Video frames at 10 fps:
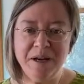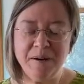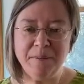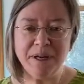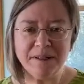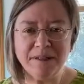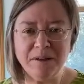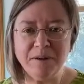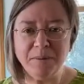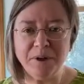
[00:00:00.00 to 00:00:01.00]
But it's
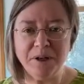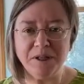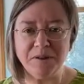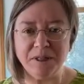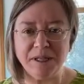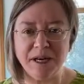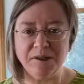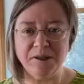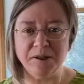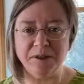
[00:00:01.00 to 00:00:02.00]
so important to
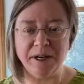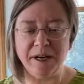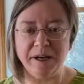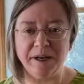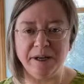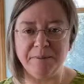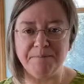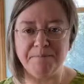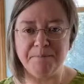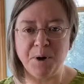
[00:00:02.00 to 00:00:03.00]
intentionally
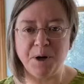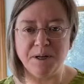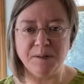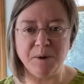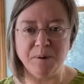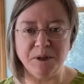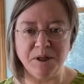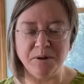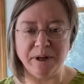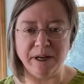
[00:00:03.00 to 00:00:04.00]
pause what we're
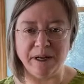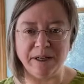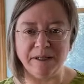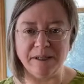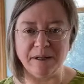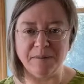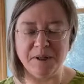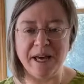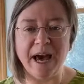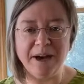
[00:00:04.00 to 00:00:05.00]
doing. And
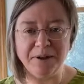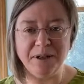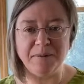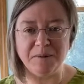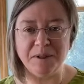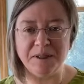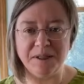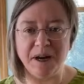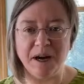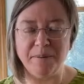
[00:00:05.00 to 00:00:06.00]
so the acronyms with
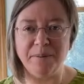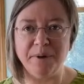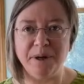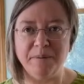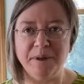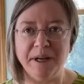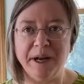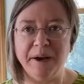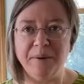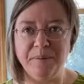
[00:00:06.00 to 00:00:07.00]
STOP that
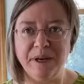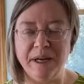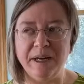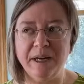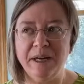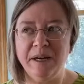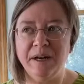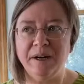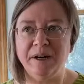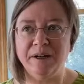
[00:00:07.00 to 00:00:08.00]
help me
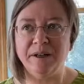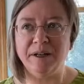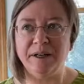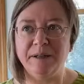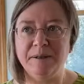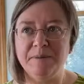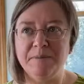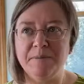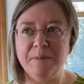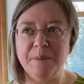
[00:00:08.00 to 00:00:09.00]
are,
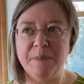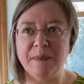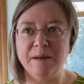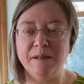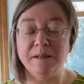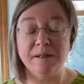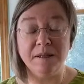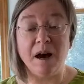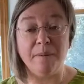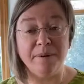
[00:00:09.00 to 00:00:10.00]
to
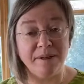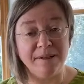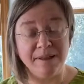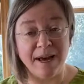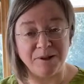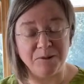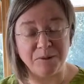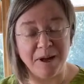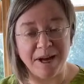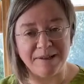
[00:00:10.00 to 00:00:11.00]
stop is the
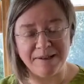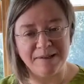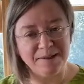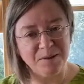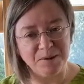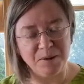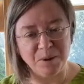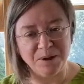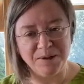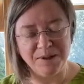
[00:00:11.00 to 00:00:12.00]
actual S, so it's the
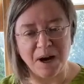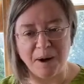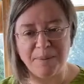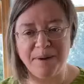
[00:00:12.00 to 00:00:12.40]
word stop.